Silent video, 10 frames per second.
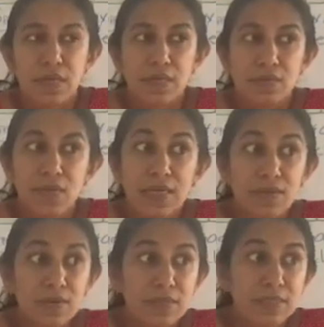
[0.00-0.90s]
So as a
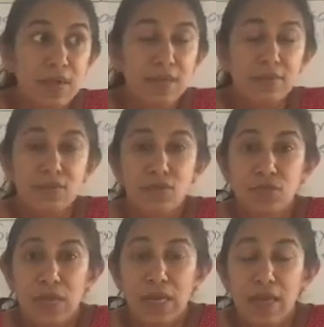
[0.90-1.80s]
result,
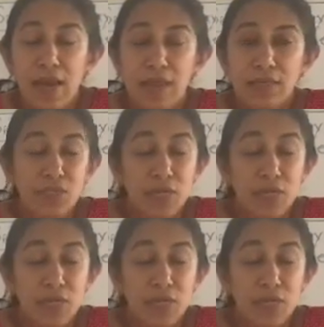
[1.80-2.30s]
she